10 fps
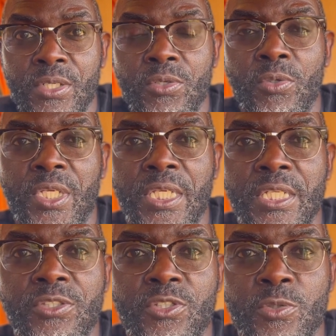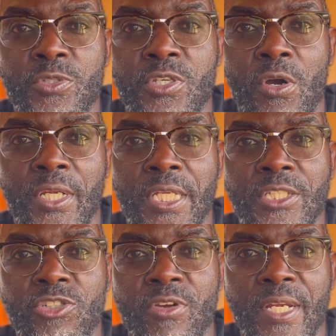looking into signing
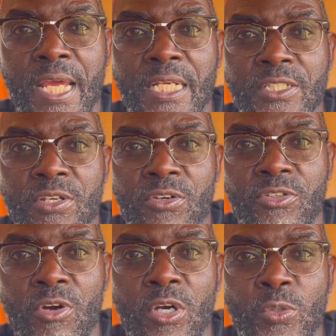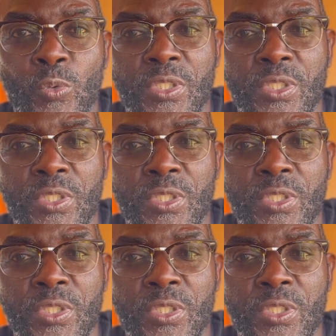Trent Alexander-Arnold,